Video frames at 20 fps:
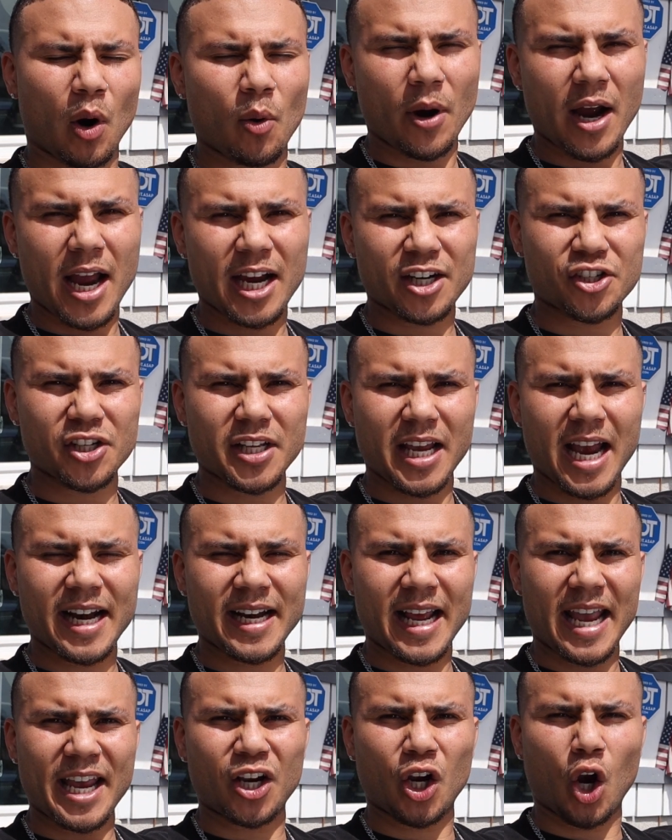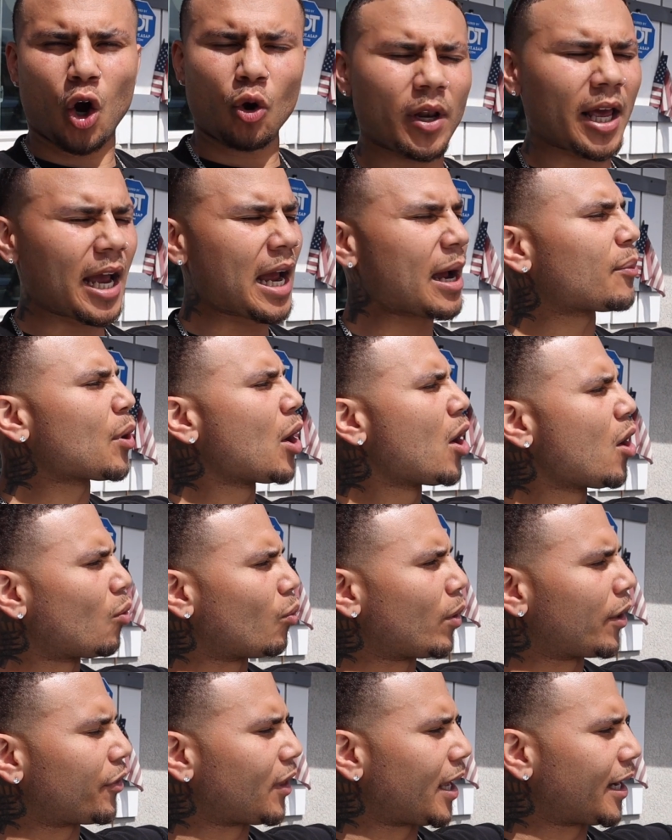Momo actually had a collab
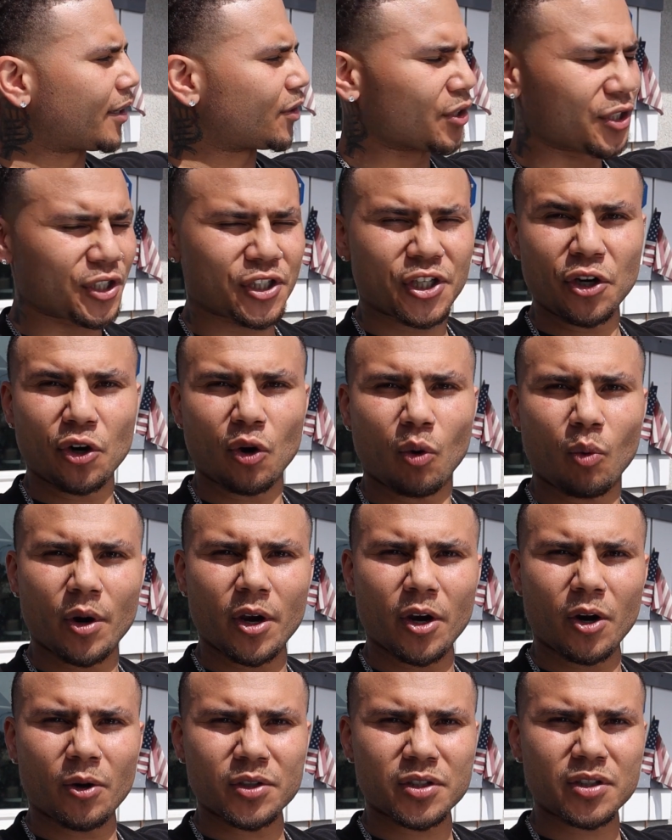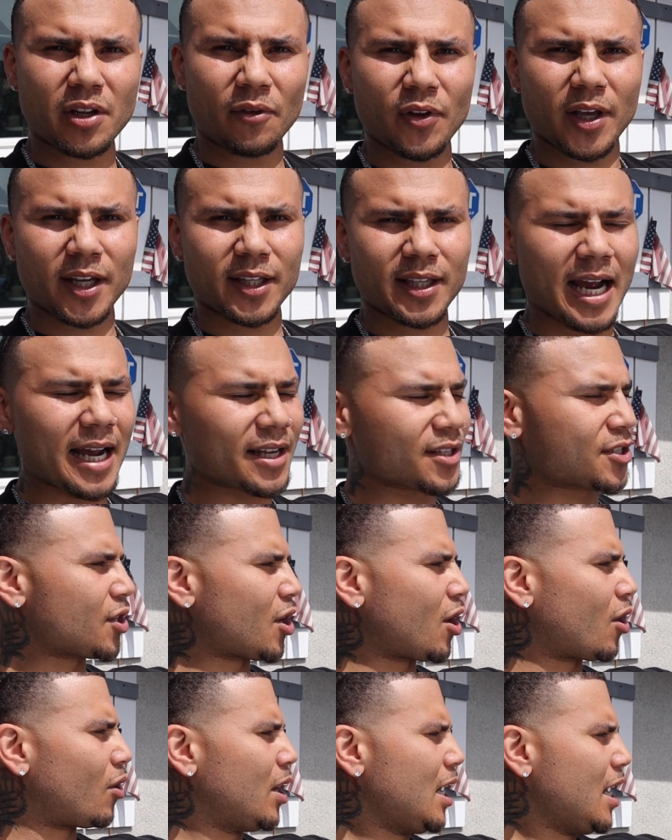with like the steering wheel and stuff like that.
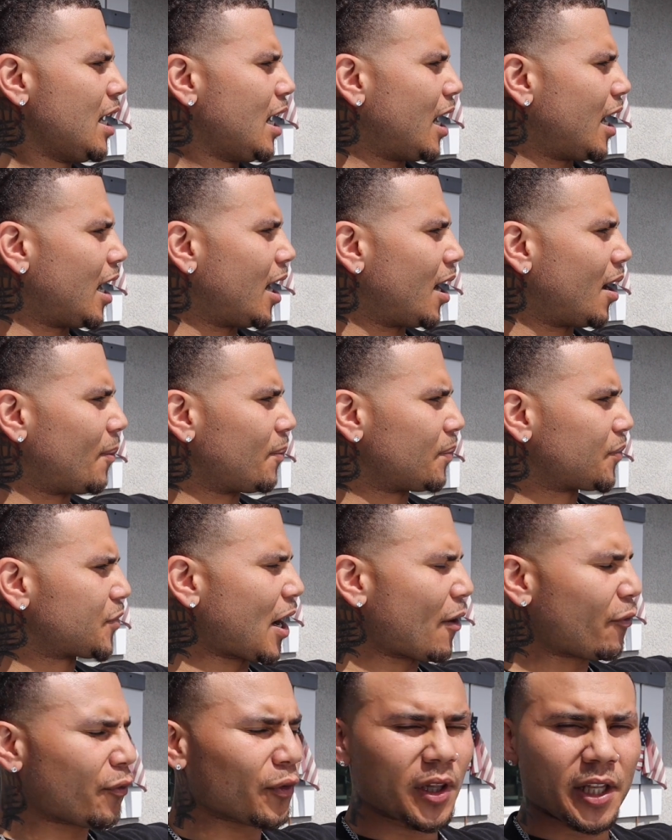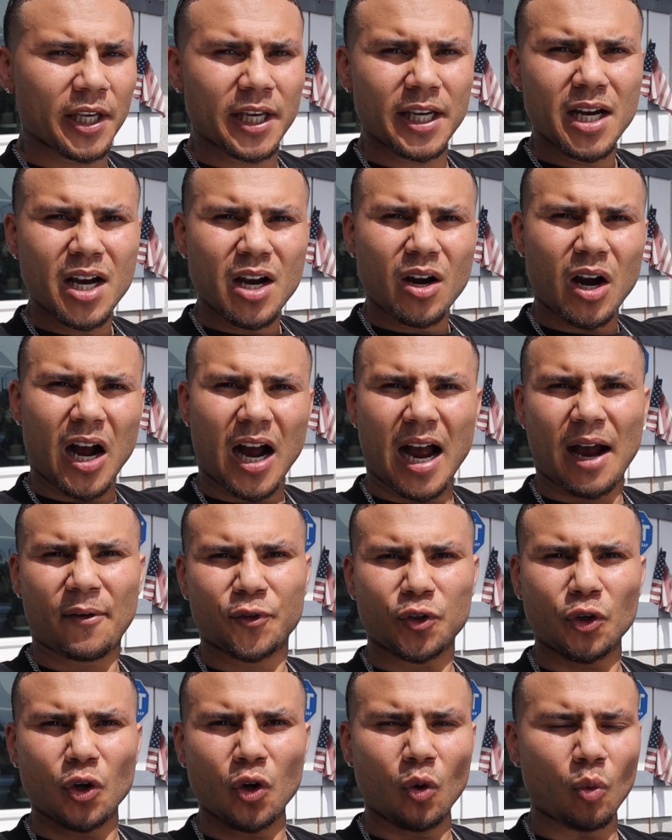So definitely
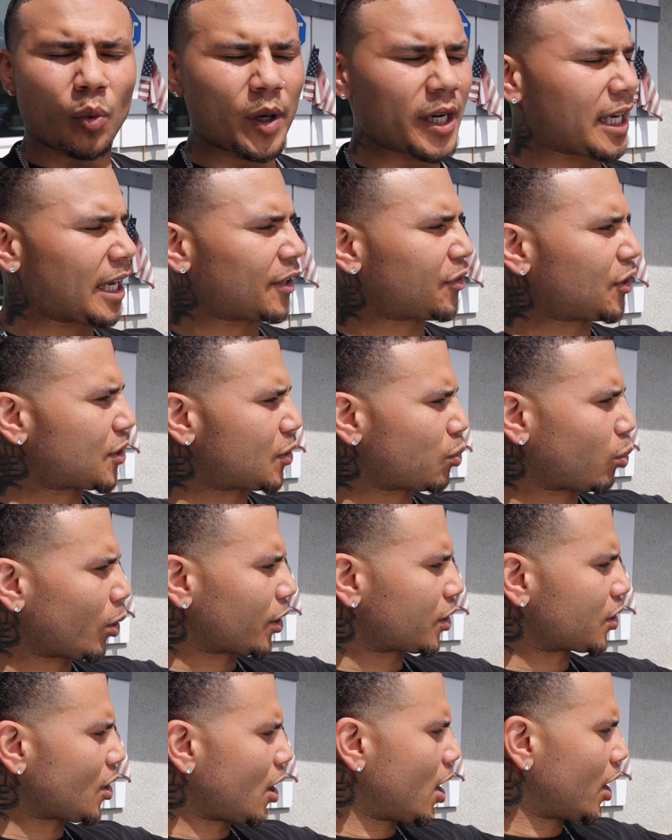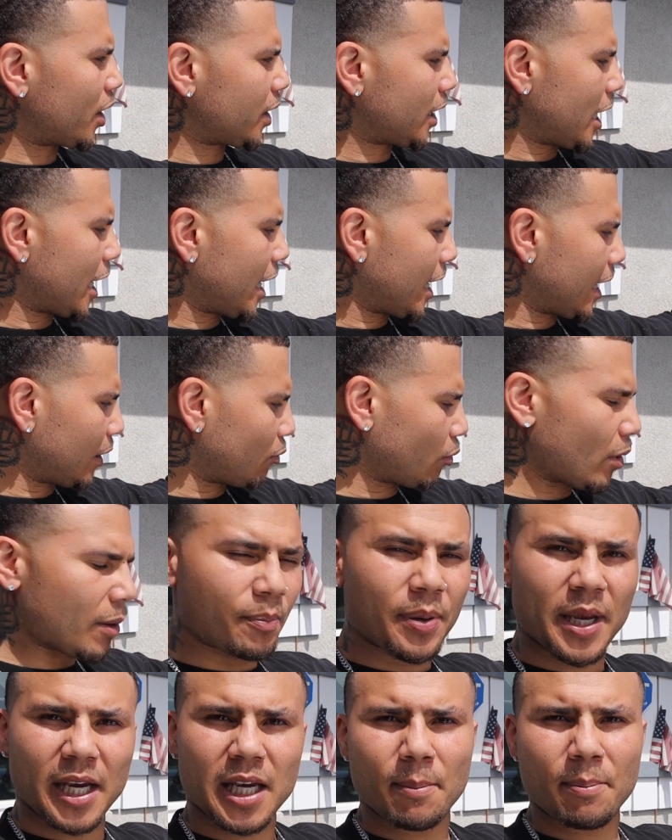after we get this worked on and we
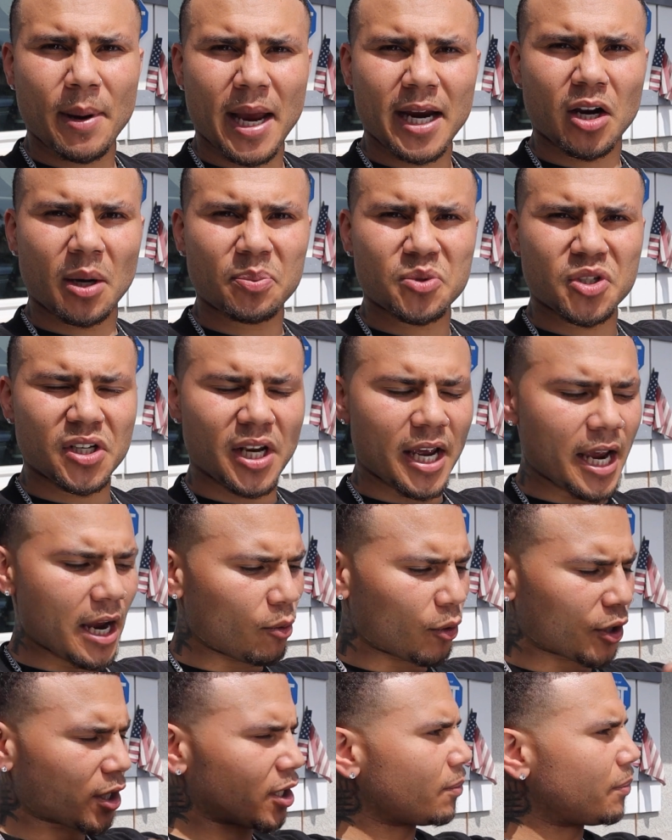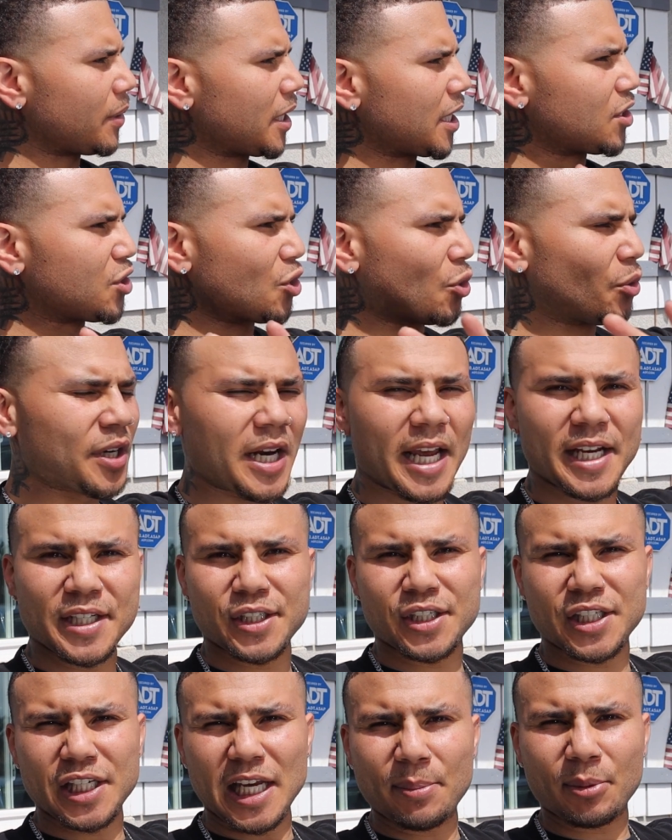pick it back up today, we're gonna be doing a
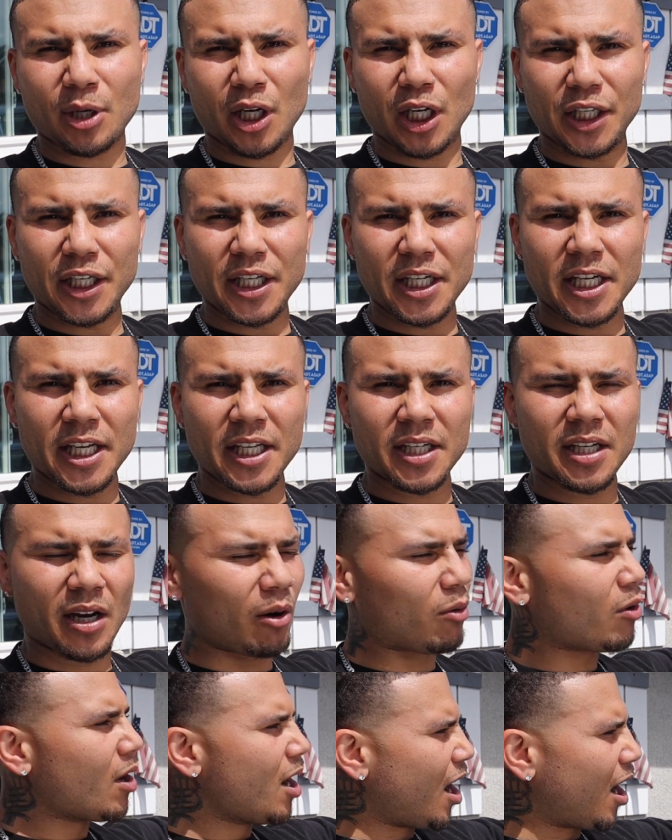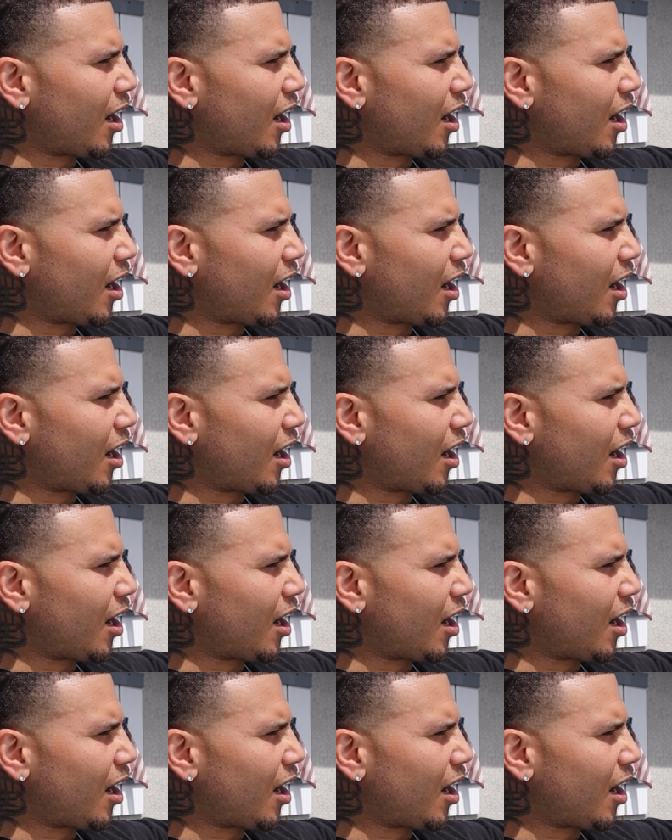deep cleaning, a